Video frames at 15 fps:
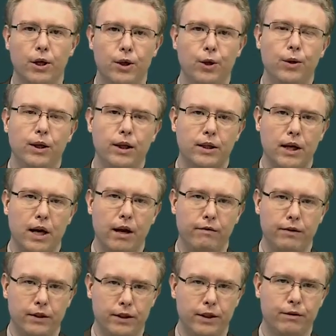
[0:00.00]
you need to
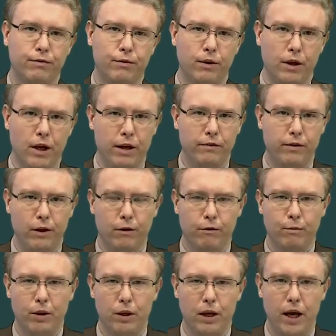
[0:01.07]
have a different level
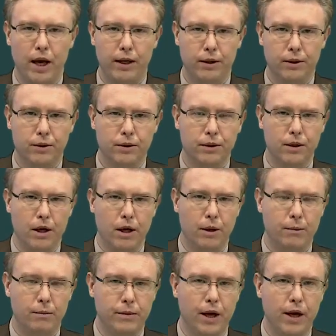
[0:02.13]
of politeness
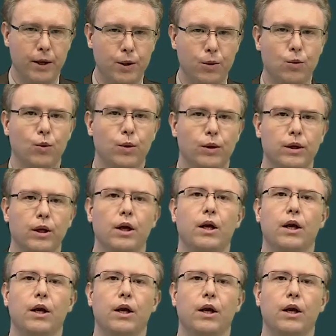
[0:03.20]
um, than you would.